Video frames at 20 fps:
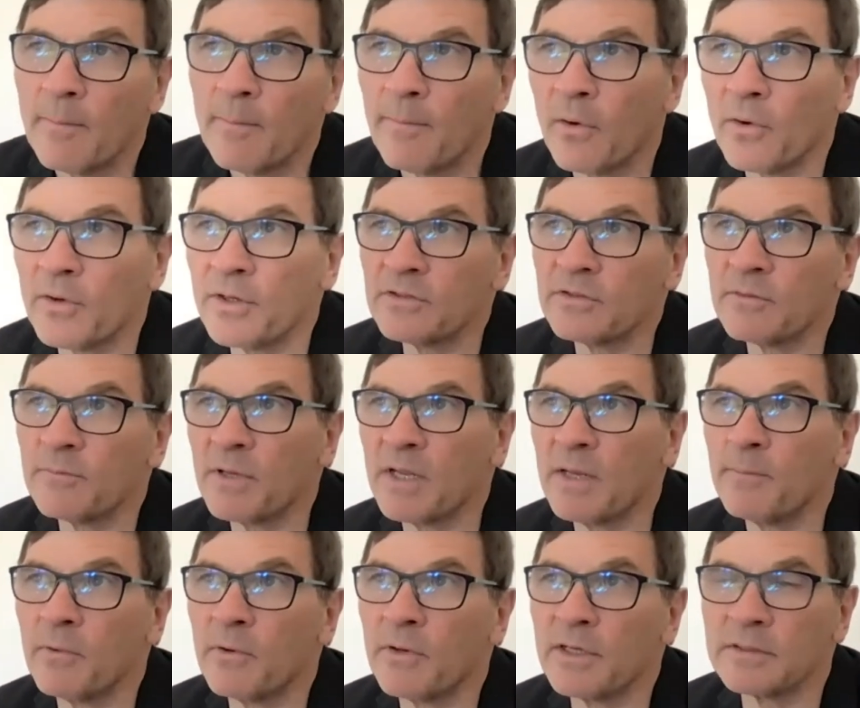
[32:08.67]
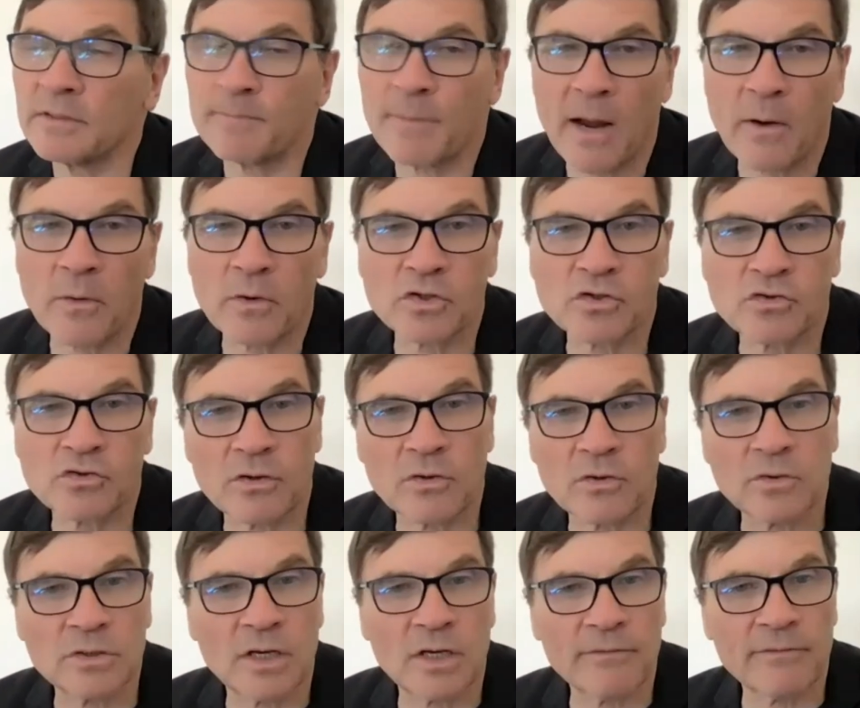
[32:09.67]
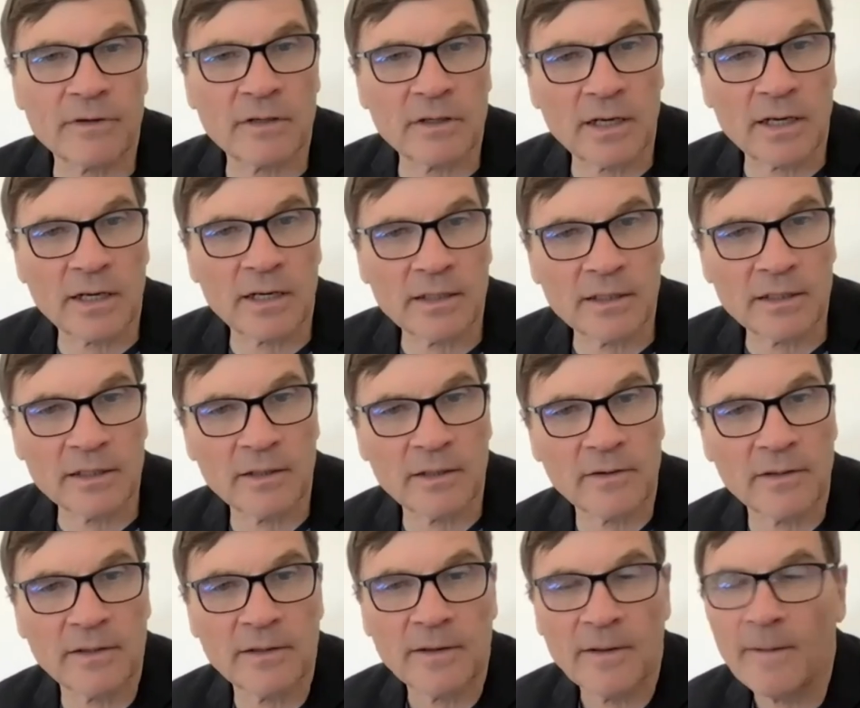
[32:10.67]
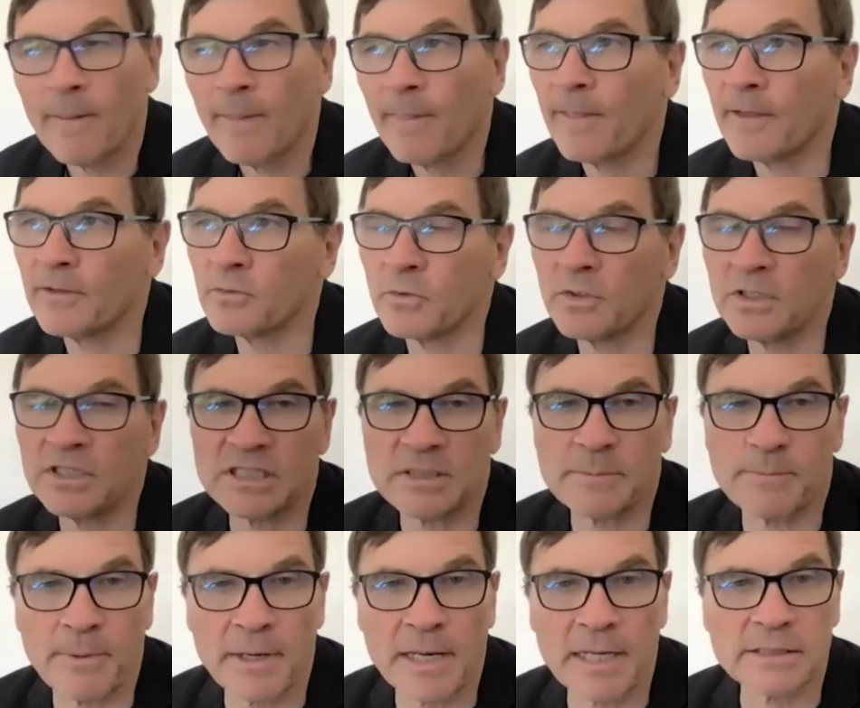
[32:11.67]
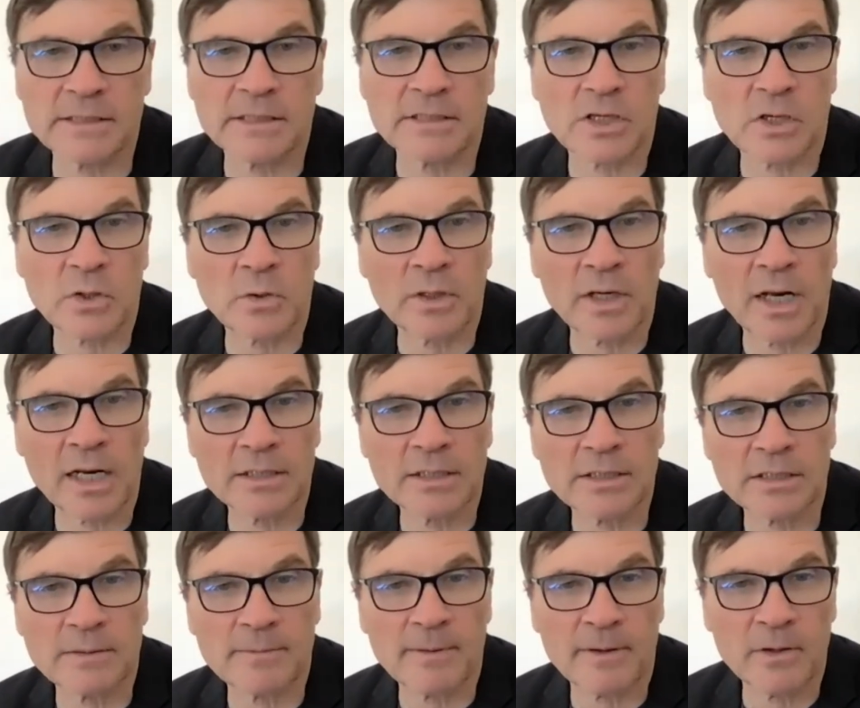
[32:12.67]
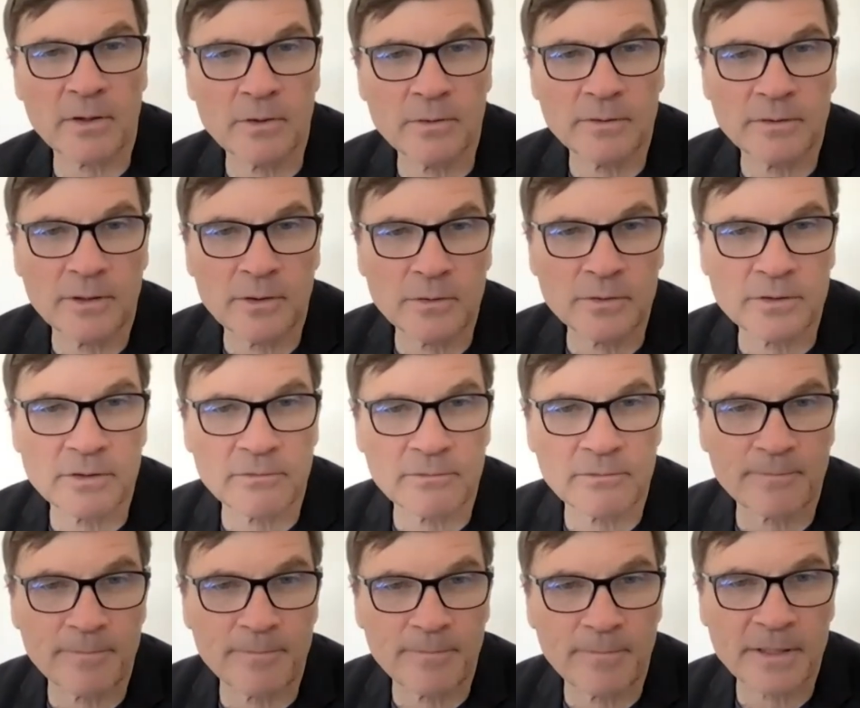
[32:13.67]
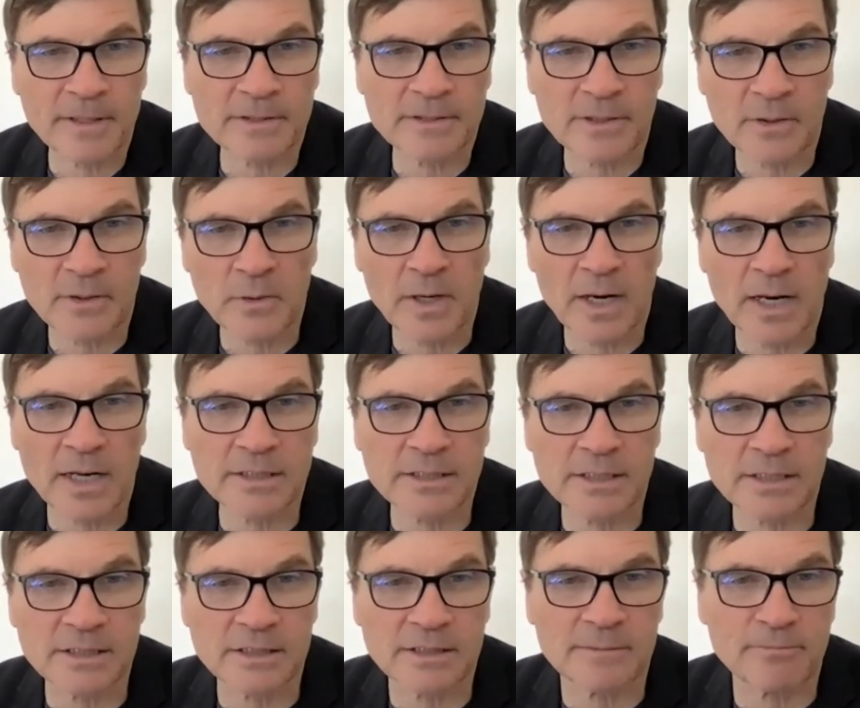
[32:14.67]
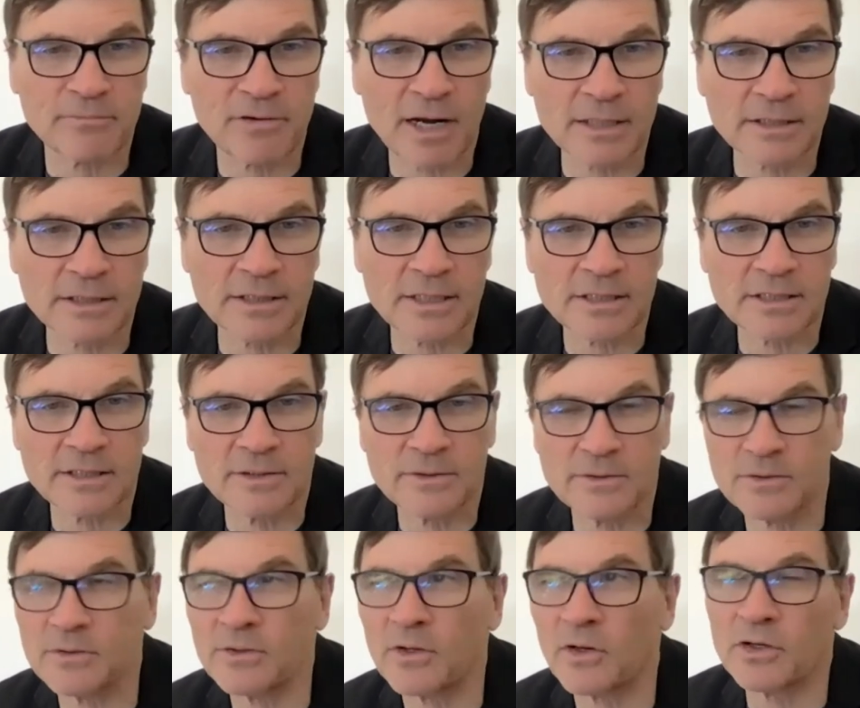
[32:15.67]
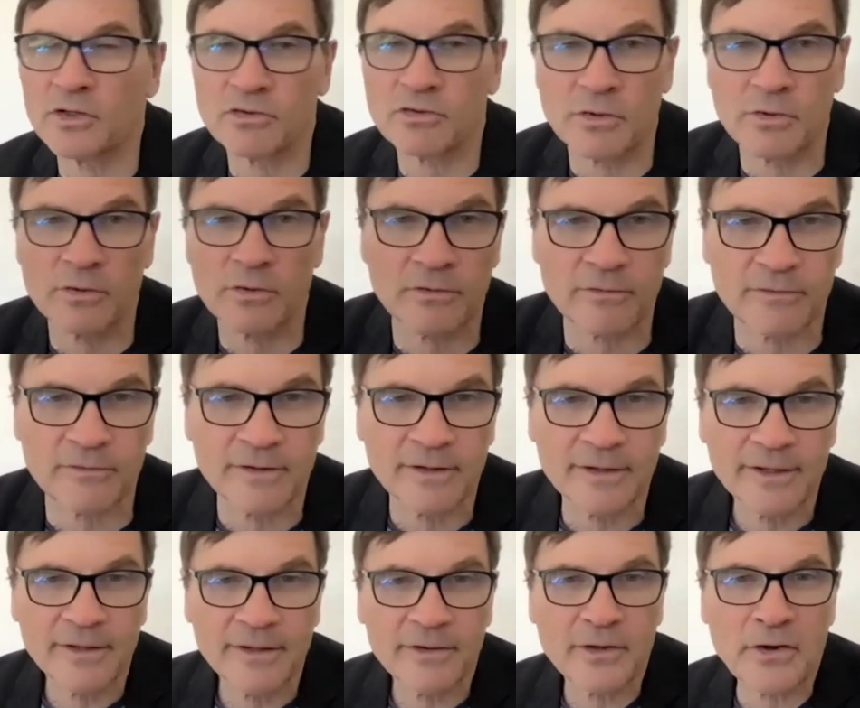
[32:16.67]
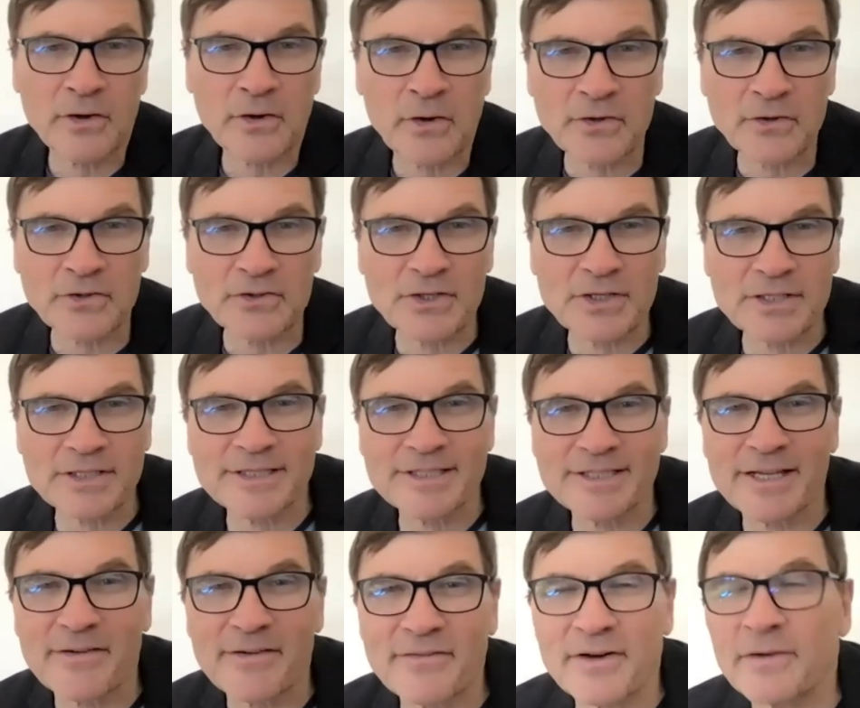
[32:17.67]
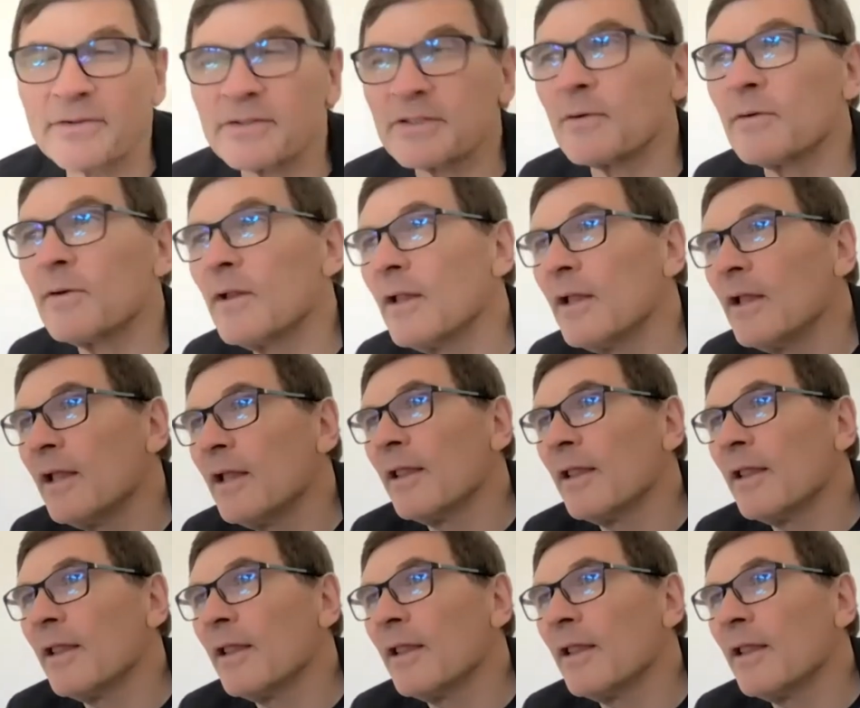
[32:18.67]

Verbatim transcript: bodies of people there's power struggles over you know there's all these splits in psychoanalysis about who who's the best psychoanalysis practice and who's got the truth of the unconscious and stuff you know so mm